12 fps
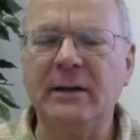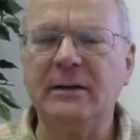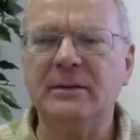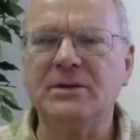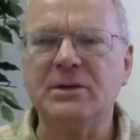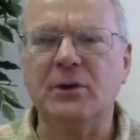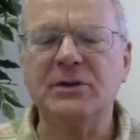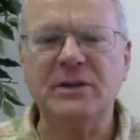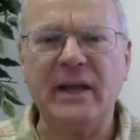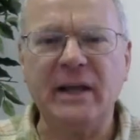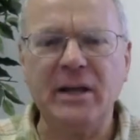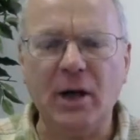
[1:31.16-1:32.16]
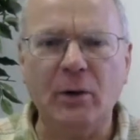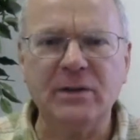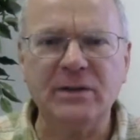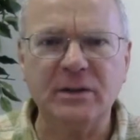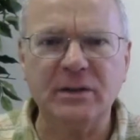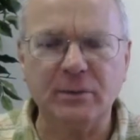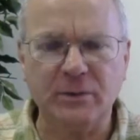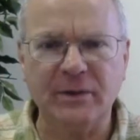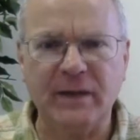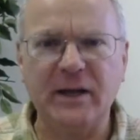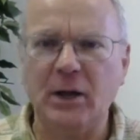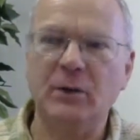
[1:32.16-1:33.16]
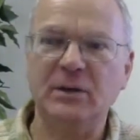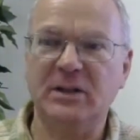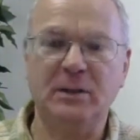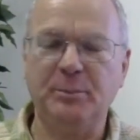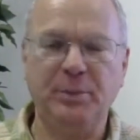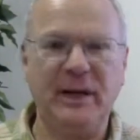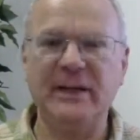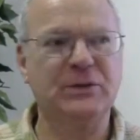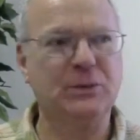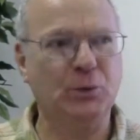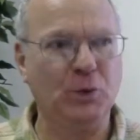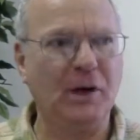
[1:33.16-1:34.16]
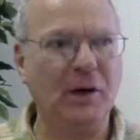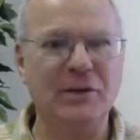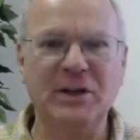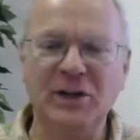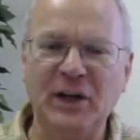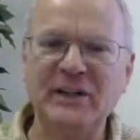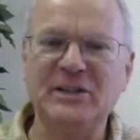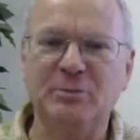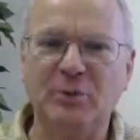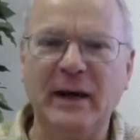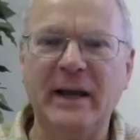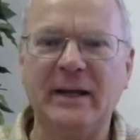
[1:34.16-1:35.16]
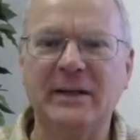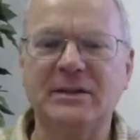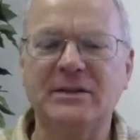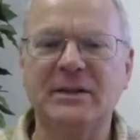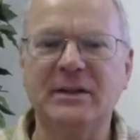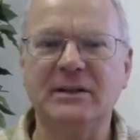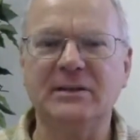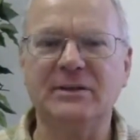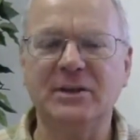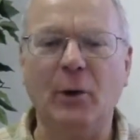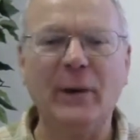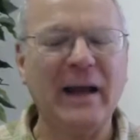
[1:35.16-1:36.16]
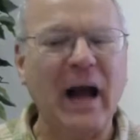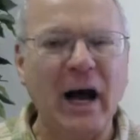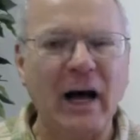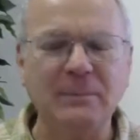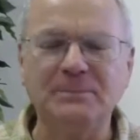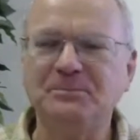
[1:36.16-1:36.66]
so they go to the place wherever the lunch break is going on.